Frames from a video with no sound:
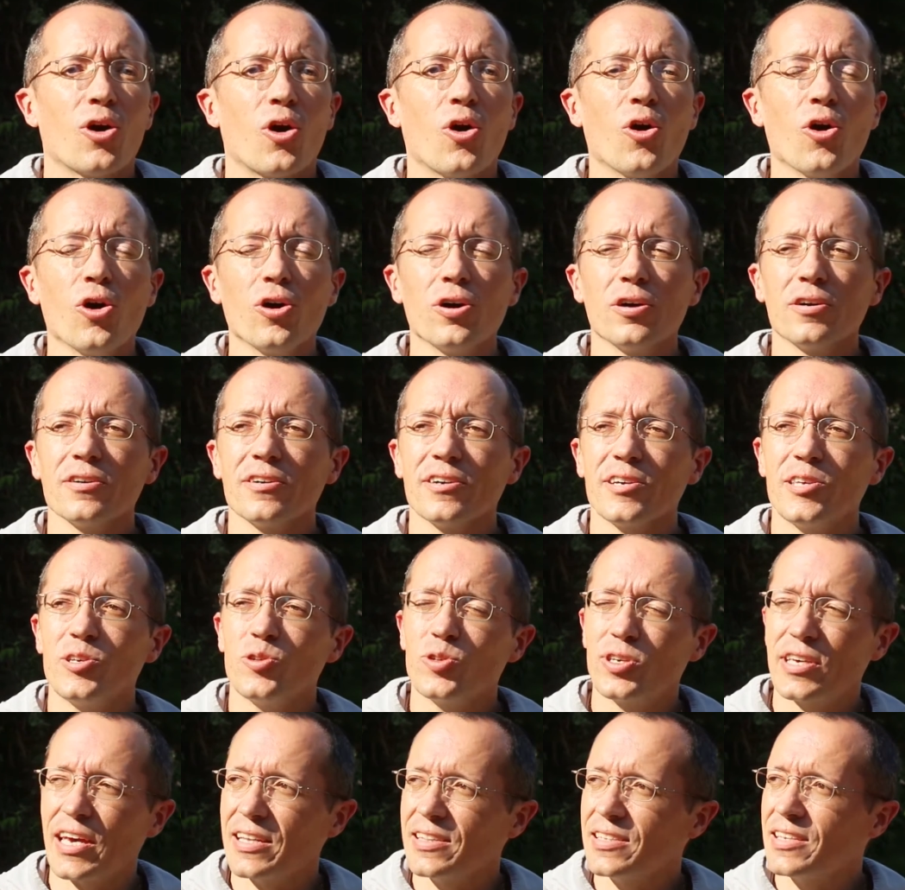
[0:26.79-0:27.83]
Or you
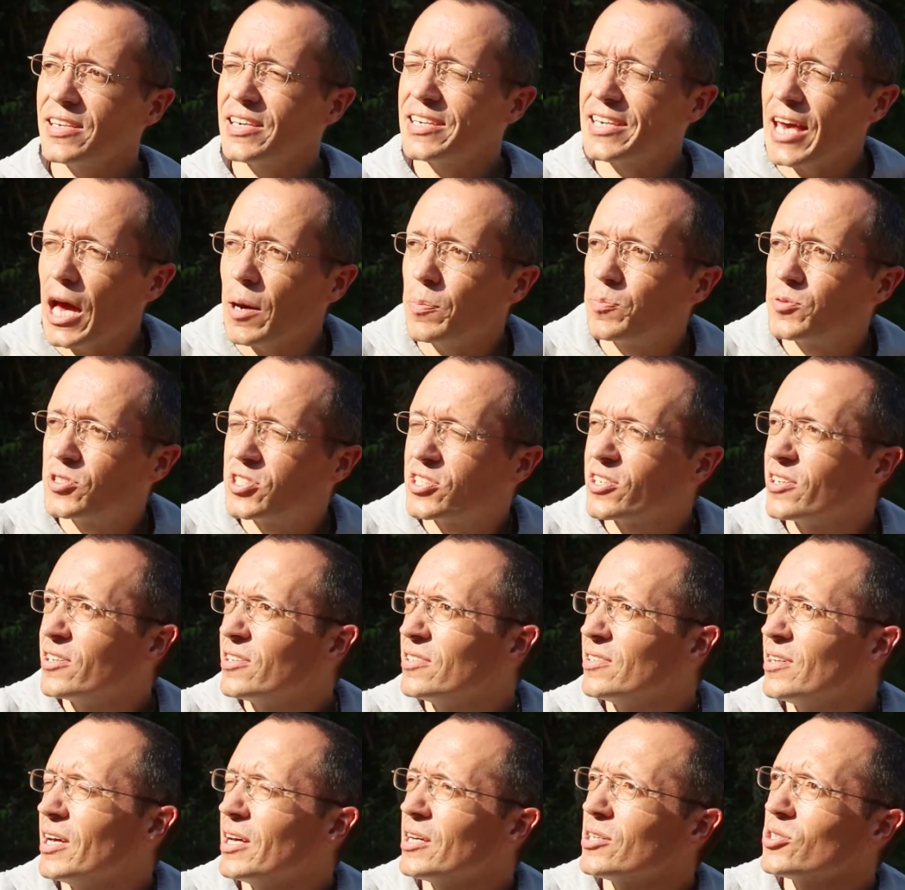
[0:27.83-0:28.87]
can
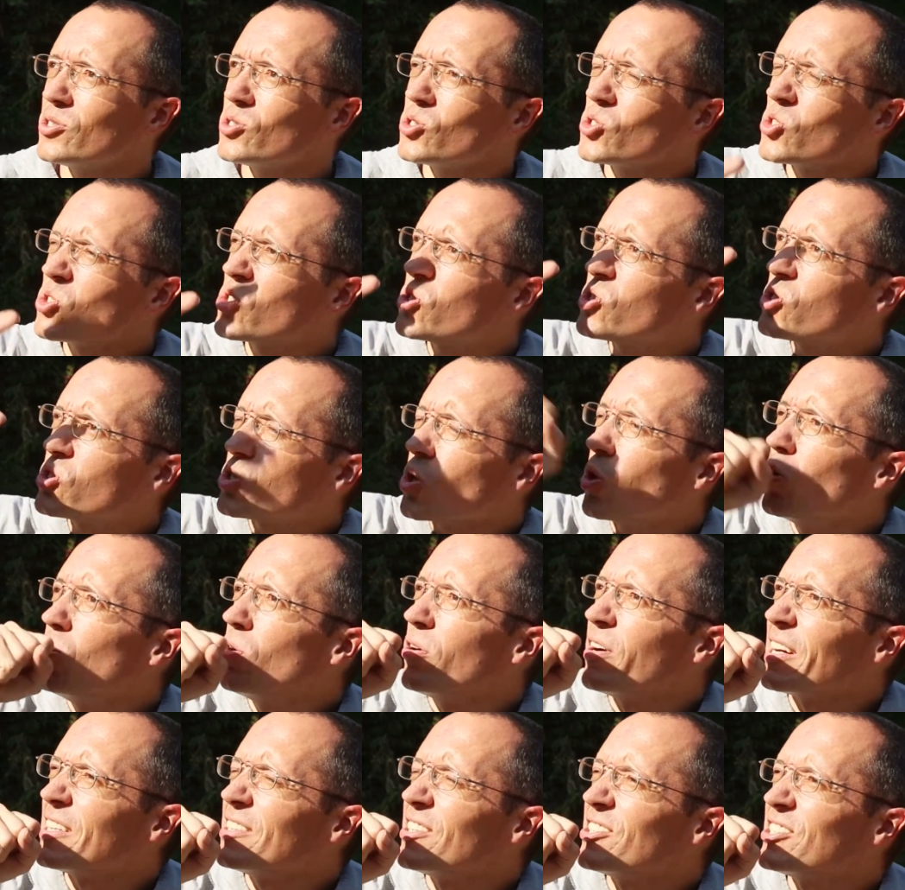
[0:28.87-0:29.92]
capture
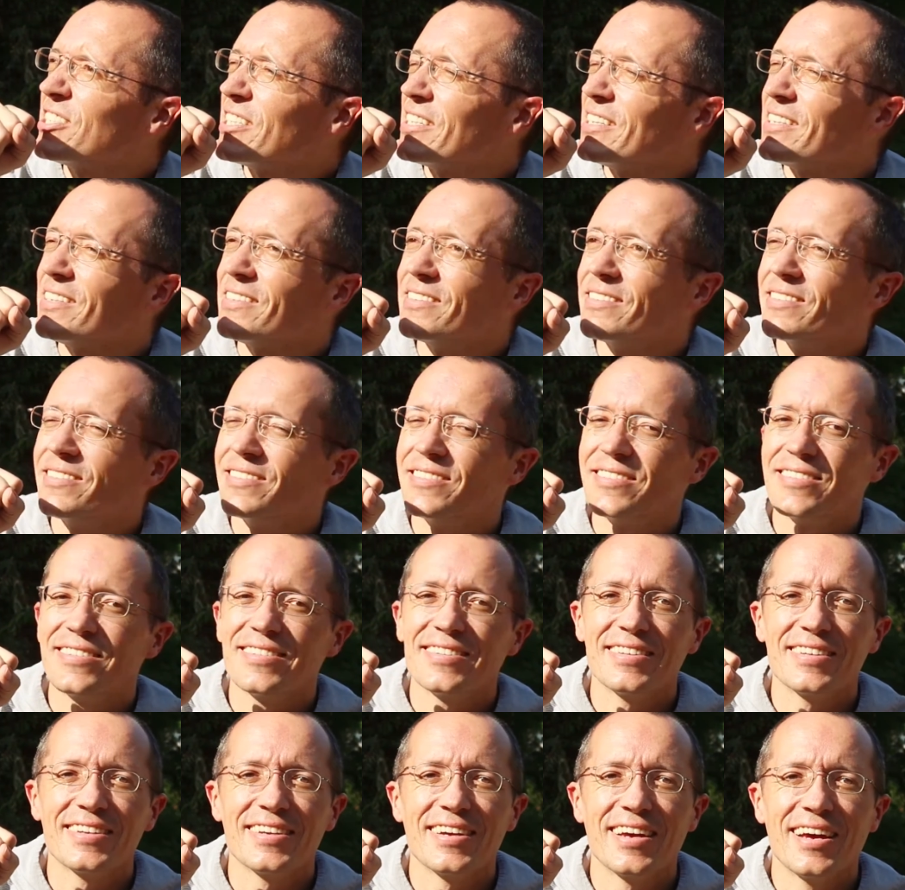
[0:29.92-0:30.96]
solar energy,
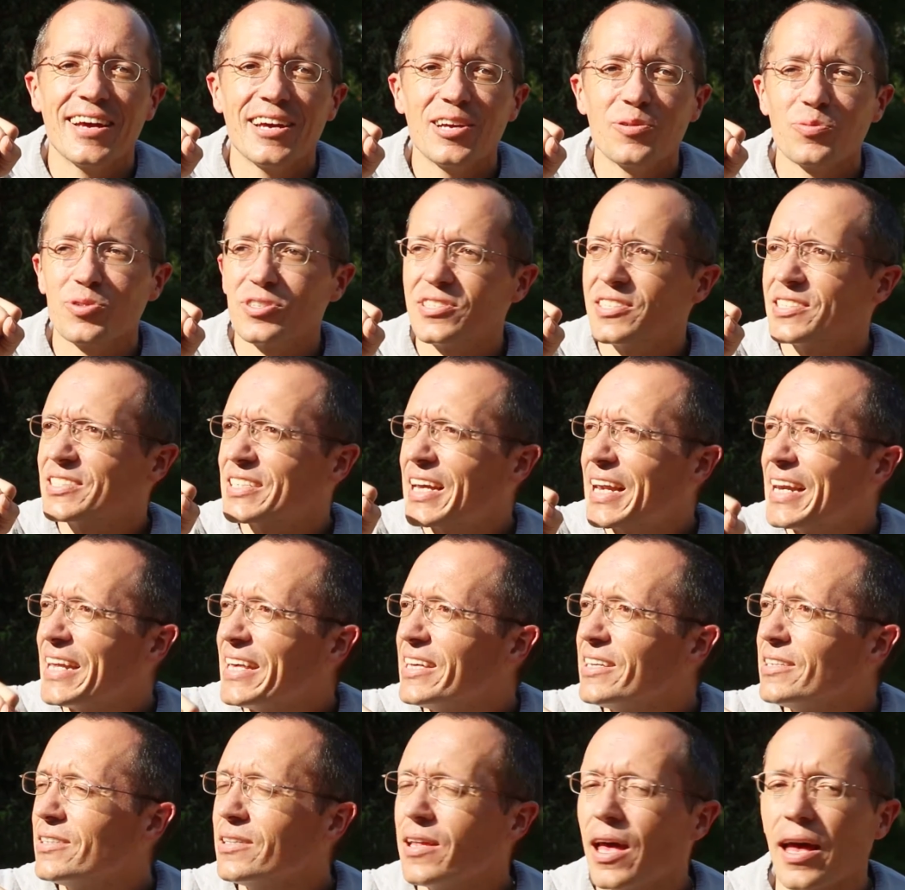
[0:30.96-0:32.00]
which is
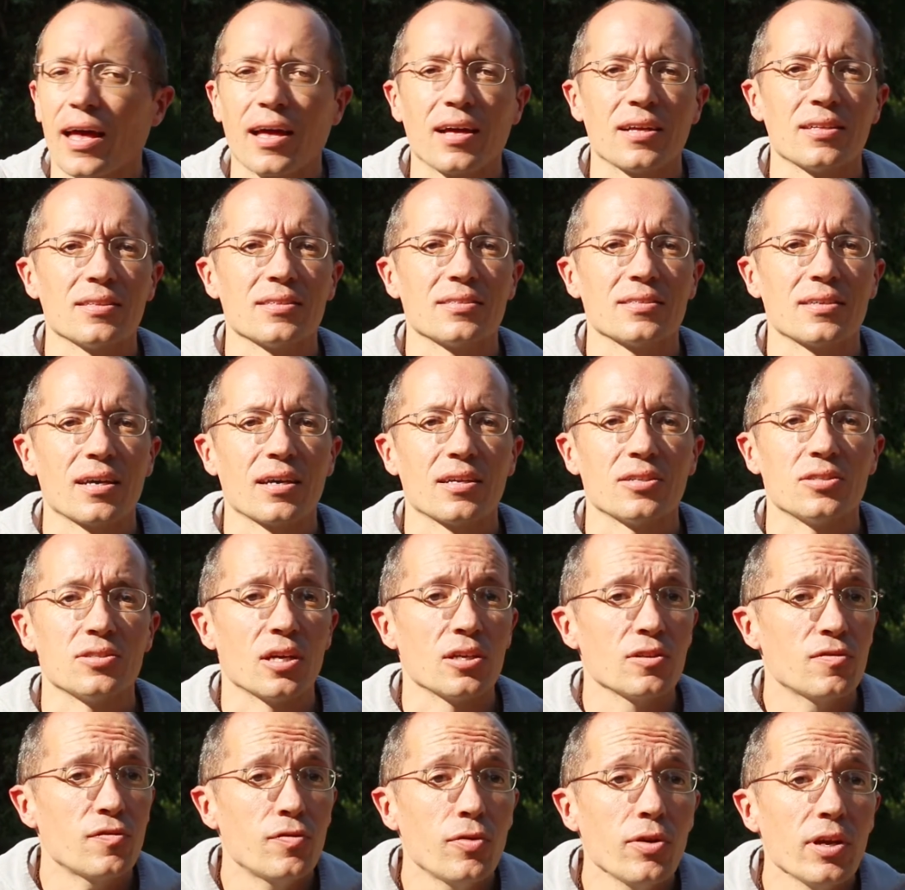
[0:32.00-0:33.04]
clean and, and,
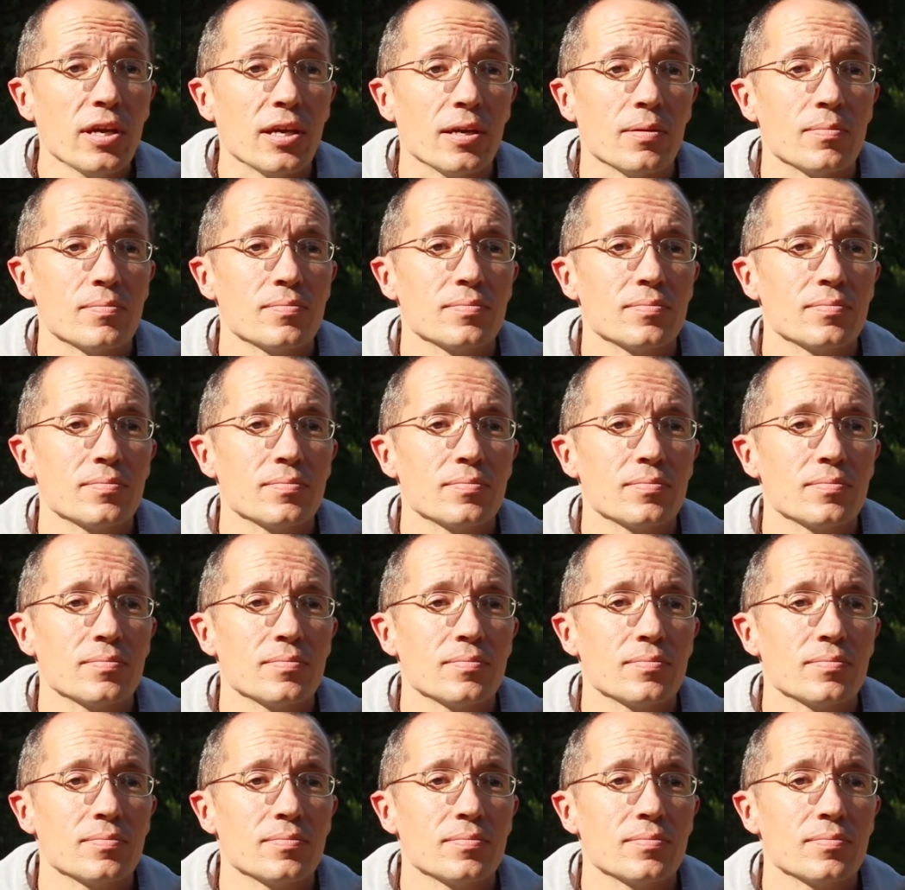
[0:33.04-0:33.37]
and free.